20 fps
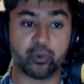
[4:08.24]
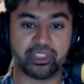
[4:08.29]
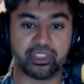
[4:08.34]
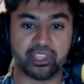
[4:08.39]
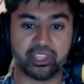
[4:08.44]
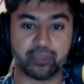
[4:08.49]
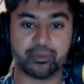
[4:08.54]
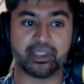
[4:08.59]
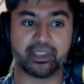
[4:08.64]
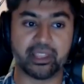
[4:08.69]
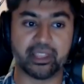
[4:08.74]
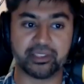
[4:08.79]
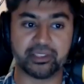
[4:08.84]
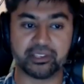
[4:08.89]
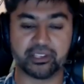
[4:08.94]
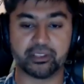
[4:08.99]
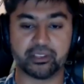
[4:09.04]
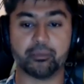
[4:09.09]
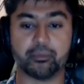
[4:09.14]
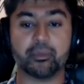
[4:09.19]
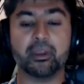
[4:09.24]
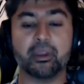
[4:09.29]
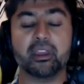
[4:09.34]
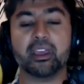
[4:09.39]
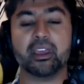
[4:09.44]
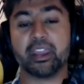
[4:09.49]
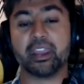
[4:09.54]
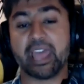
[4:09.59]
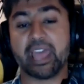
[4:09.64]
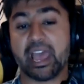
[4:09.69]
with him, against him,
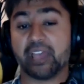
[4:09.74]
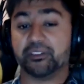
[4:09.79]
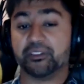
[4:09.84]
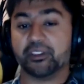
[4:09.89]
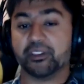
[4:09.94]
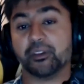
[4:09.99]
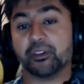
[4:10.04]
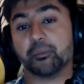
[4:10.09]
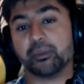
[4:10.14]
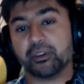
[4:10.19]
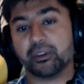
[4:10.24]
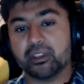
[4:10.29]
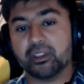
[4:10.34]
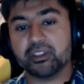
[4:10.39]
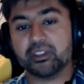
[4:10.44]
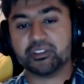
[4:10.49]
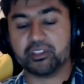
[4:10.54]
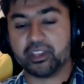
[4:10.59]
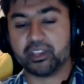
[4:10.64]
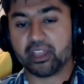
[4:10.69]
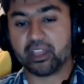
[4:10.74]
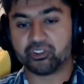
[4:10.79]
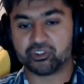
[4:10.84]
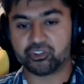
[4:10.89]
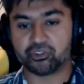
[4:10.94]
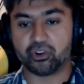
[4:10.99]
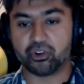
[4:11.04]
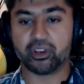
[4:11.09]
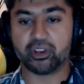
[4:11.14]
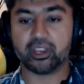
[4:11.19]
and as him, and seeing how
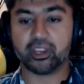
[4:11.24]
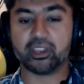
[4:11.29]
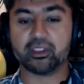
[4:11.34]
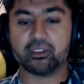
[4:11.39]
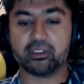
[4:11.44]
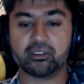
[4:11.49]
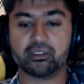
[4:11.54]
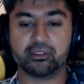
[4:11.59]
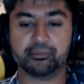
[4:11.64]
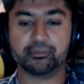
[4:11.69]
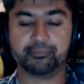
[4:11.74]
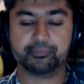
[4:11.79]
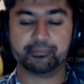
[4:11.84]
strong he is.